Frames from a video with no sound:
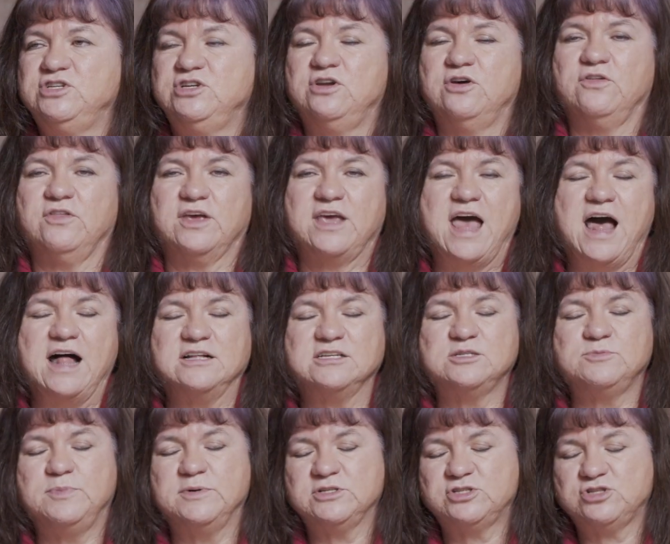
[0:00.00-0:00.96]
You know, the
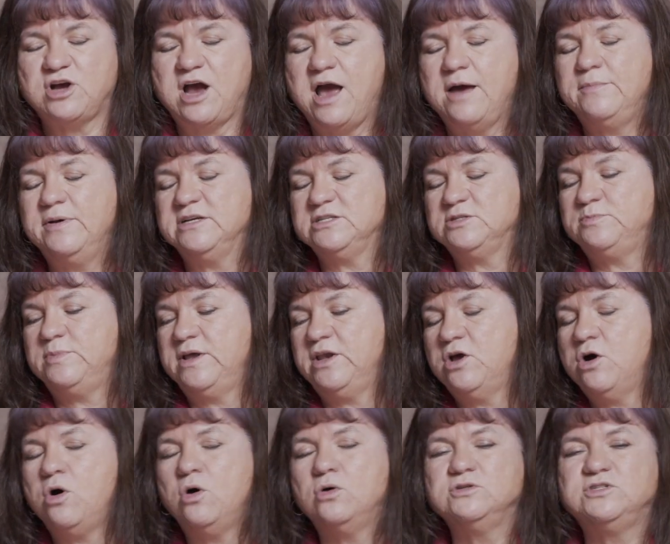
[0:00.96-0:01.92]
Kalispel tribe has been
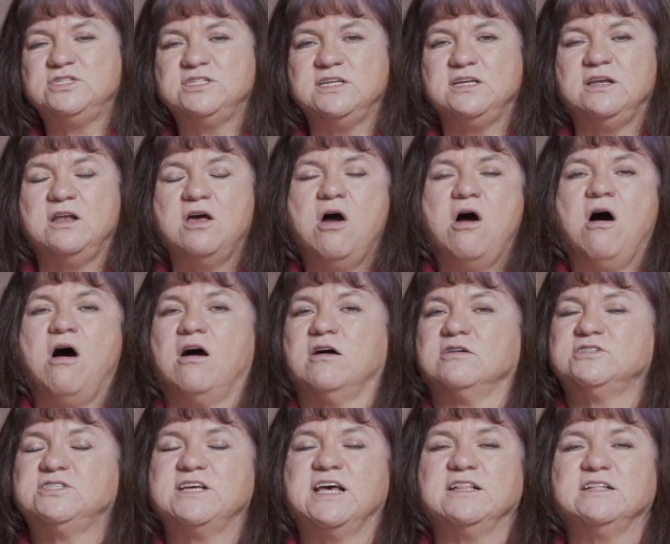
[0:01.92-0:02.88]
hosting our
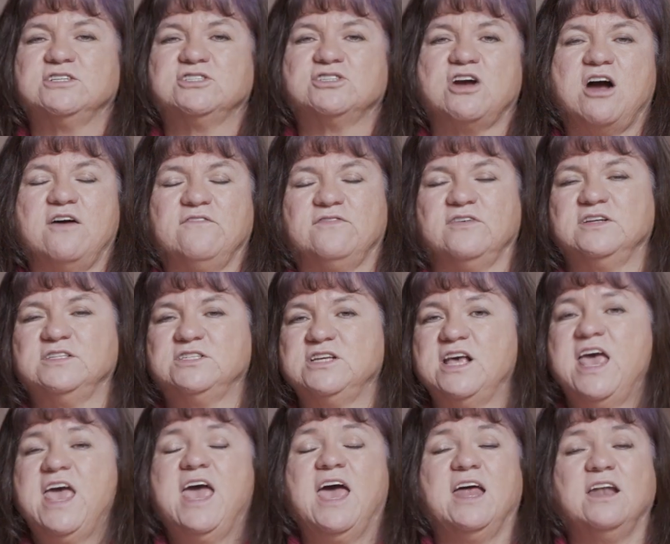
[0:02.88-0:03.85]
Salish Conference,
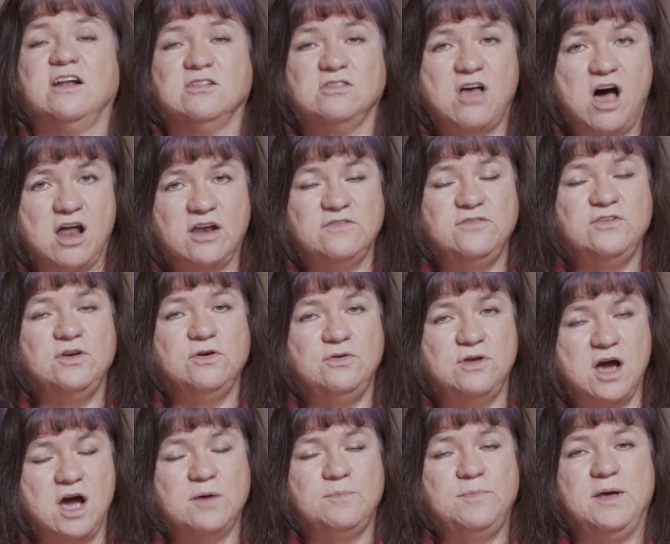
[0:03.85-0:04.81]
and a lot of you
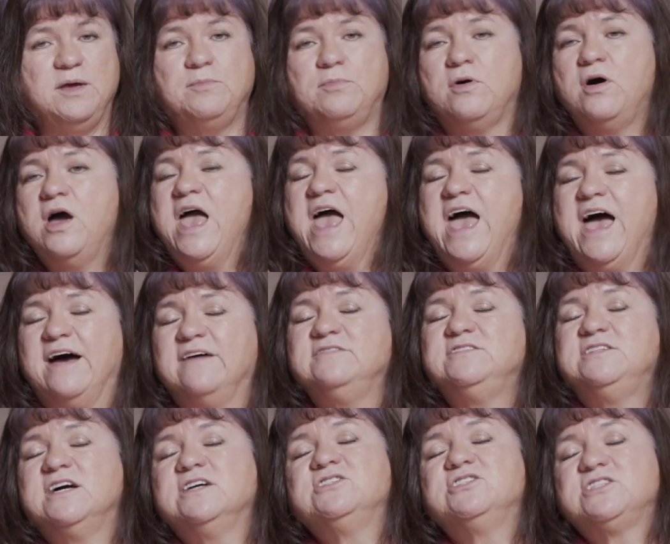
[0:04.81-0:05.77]
young people have
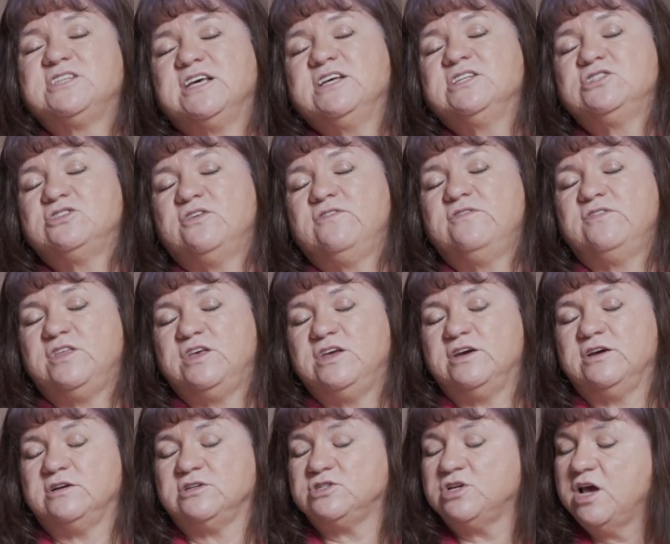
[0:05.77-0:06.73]
done skits over the
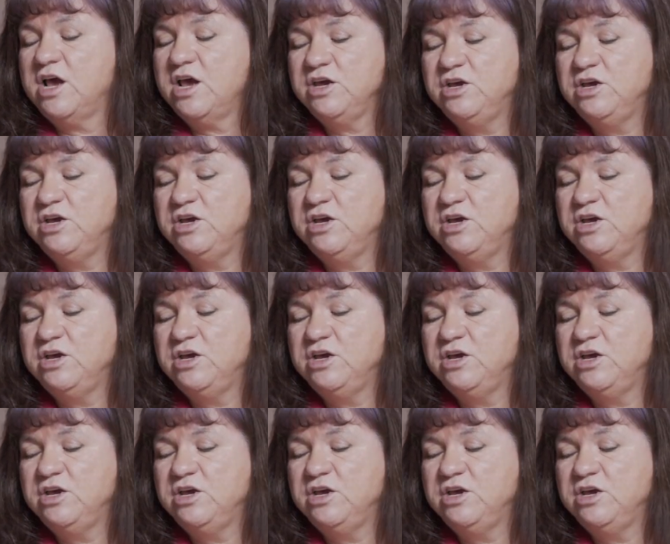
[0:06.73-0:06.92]
years.